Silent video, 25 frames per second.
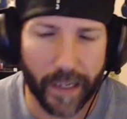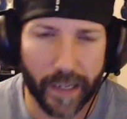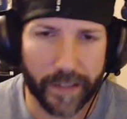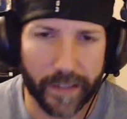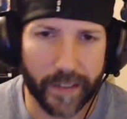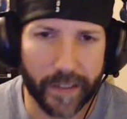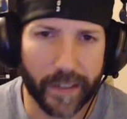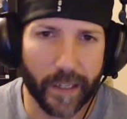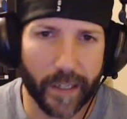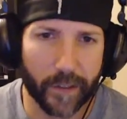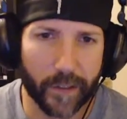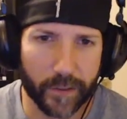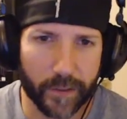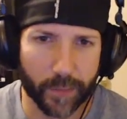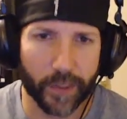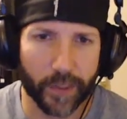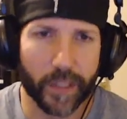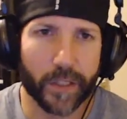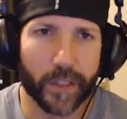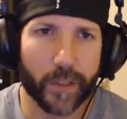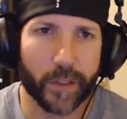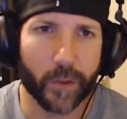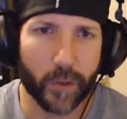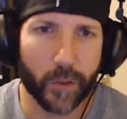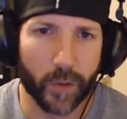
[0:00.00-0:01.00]
thought that was
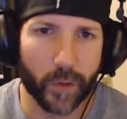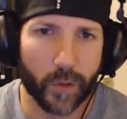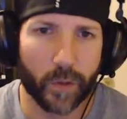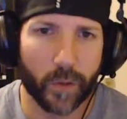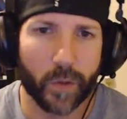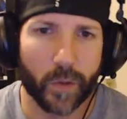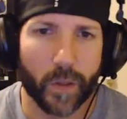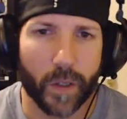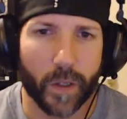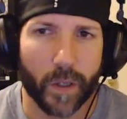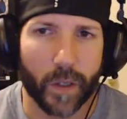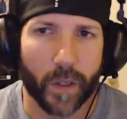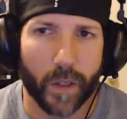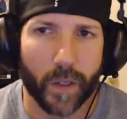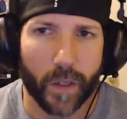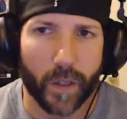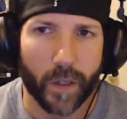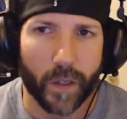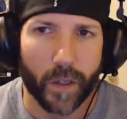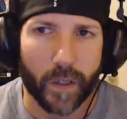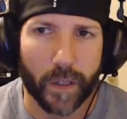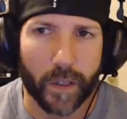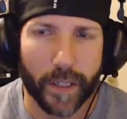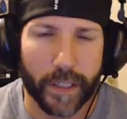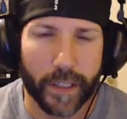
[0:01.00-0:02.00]
pretty cool.
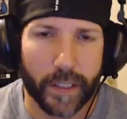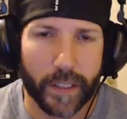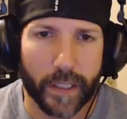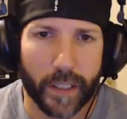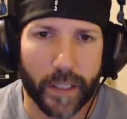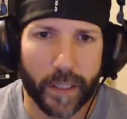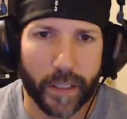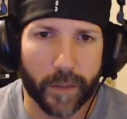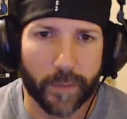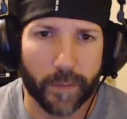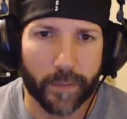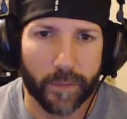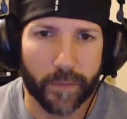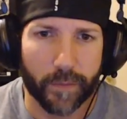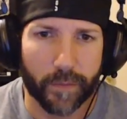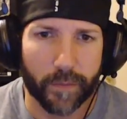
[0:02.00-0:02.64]
Like, and